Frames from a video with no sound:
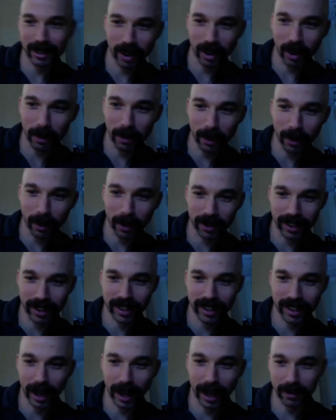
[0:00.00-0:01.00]
up over the
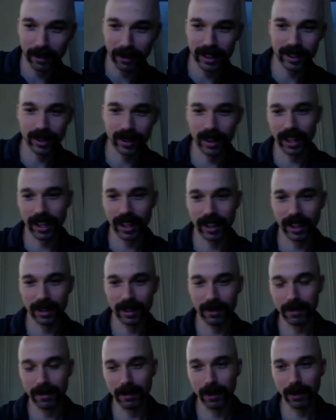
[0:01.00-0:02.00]
top of it so they could
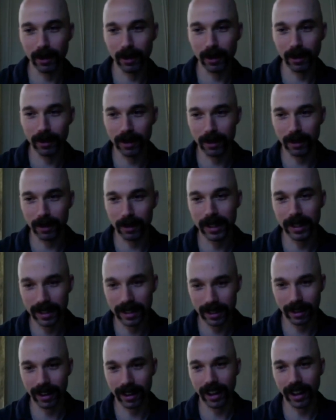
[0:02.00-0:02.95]
move the pieces around.